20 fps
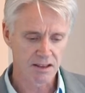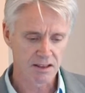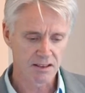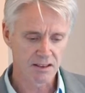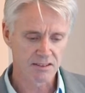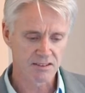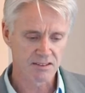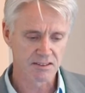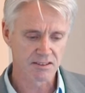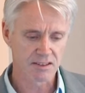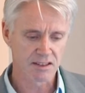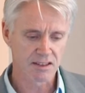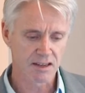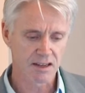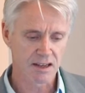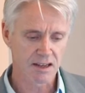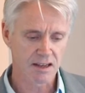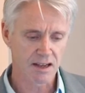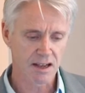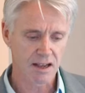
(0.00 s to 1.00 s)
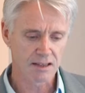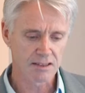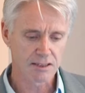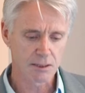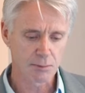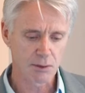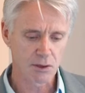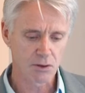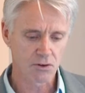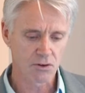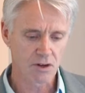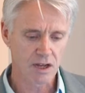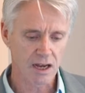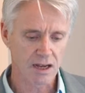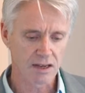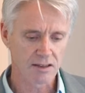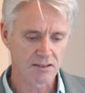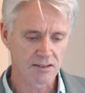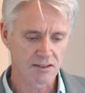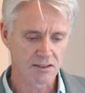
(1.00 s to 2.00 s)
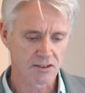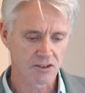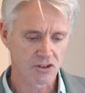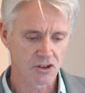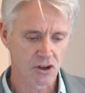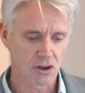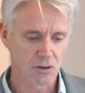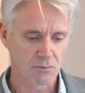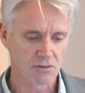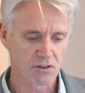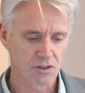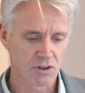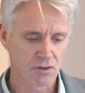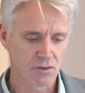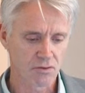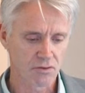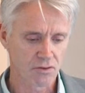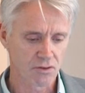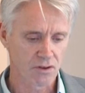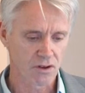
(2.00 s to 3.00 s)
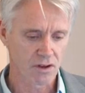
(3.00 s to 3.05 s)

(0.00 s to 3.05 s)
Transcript: this is a typical case in terms of